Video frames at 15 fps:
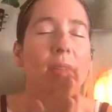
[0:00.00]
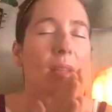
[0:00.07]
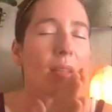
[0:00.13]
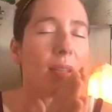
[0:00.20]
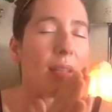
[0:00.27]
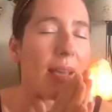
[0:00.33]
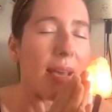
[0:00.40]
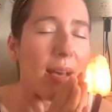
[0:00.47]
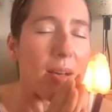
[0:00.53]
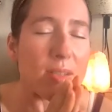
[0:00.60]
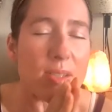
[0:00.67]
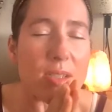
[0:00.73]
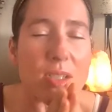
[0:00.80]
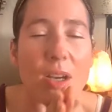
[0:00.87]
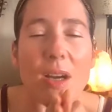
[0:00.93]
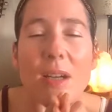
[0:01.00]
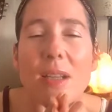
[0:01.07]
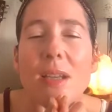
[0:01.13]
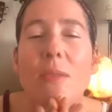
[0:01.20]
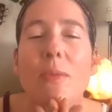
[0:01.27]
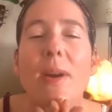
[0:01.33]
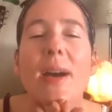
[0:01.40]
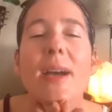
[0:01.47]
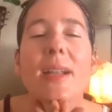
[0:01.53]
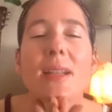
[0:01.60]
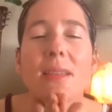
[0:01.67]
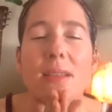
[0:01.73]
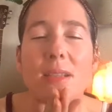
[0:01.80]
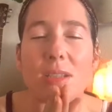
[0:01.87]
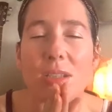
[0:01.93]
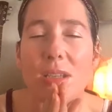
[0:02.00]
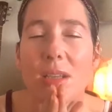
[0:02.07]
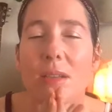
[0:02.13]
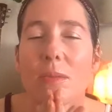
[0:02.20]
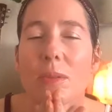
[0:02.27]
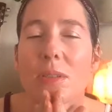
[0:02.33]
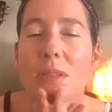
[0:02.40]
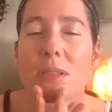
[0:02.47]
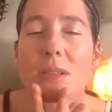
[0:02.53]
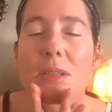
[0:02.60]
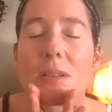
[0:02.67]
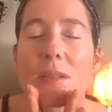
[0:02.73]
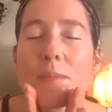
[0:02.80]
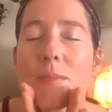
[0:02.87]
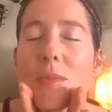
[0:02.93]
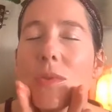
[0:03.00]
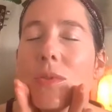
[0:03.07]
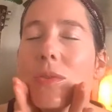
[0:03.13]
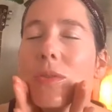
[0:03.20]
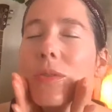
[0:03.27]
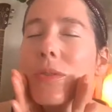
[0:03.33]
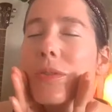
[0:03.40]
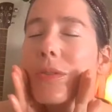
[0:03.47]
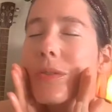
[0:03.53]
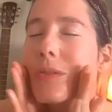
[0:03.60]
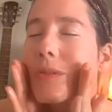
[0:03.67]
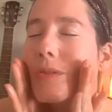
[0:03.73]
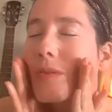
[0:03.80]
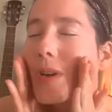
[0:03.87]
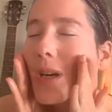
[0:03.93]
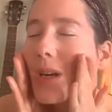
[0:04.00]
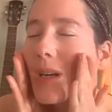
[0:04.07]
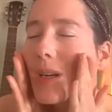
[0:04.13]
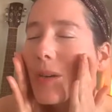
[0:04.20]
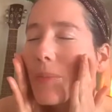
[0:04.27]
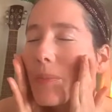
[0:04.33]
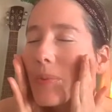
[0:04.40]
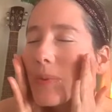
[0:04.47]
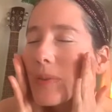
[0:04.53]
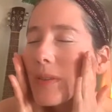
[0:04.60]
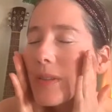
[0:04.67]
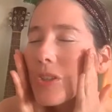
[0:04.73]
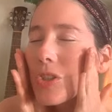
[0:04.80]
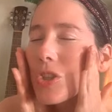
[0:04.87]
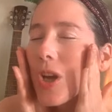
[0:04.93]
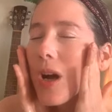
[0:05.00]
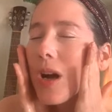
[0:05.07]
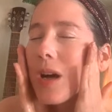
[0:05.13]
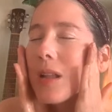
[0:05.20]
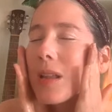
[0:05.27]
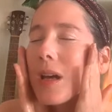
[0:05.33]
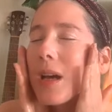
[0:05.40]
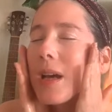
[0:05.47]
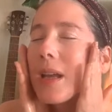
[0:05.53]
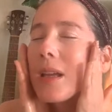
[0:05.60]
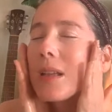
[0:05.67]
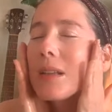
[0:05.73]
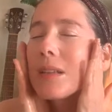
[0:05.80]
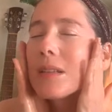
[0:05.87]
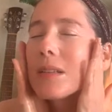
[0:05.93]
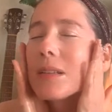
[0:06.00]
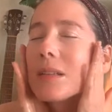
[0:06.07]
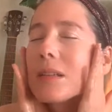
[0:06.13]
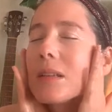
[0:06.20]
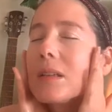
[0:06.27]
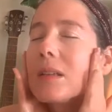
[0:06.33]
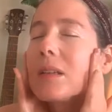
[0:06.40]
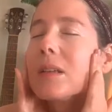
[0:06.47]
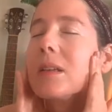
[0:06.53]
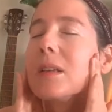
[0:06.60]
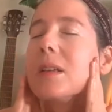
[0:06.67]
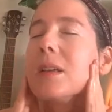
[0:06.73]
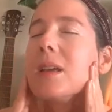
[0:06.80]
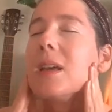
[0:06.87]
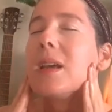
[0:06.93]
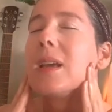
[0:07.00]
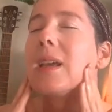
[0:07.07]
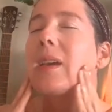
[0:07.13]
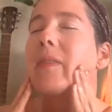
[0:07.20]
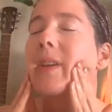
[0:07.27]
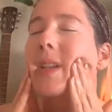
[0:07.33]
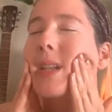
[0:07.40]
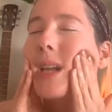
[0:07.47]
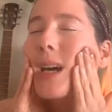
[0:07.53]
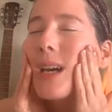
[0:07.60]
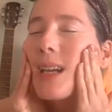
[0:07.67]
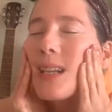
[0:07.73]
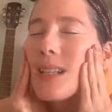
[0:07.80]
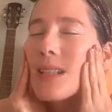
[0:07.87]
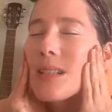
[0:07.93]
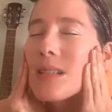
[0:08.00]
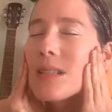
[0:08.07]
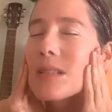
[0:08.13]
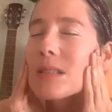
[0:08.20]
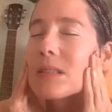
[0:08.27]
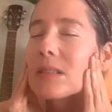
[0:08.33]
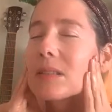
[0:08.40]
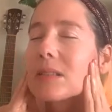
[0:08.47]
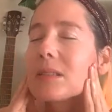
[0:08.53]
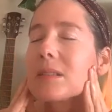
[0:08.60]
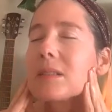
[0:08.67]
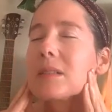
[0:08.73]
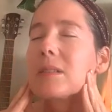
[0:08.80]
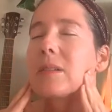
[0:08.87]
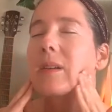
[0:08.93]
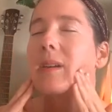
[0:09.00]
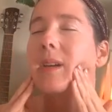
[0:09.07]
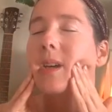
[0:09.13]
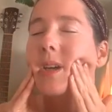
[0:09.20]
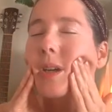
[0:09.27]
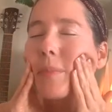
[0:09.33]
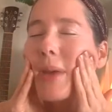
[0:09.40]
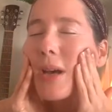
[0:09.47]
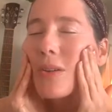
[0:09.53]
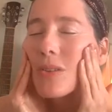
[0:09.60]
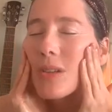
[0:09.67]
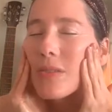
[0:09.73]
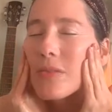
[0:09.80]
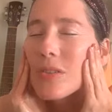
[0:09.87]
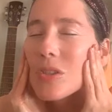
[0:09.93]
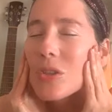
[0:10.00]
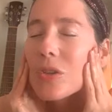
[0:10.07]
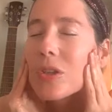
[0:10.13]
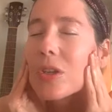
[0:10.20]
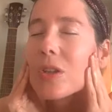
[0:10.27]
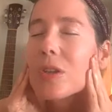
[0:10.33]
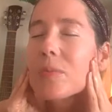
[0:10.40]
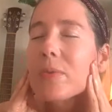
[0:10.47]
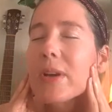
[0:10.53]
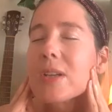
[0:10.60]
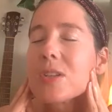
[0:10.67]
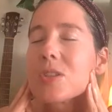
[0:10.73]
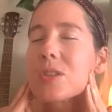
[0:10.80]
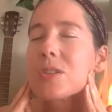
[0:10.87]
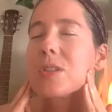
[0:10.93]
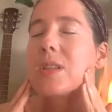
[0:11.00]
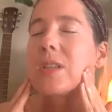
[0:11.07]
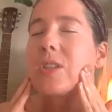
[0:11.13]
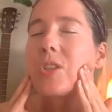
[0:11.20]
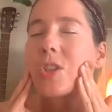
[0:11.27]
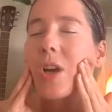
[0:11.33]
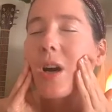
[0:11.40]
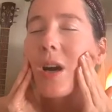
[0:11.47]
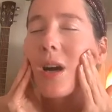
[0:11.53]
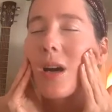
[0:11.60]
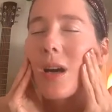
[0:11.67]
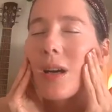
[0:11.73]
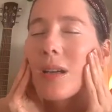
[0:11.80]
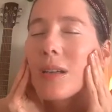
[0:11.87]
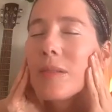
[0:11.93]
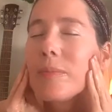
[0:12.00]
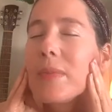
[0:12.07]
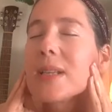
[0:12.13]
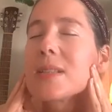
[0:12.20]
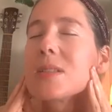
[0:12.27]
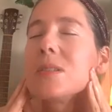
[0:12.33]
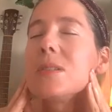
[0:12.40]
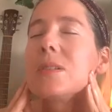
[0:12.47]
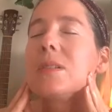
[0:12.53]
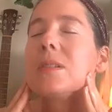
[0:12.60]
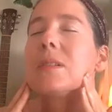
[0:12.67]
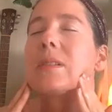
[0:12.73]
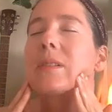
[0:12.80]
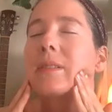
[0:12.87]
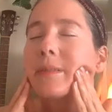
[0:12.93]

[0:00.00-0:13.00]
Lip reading: And now, starting right at the chin, we're just going to move up the jawline and give a nice amount of circular pressure to the jaw muscle.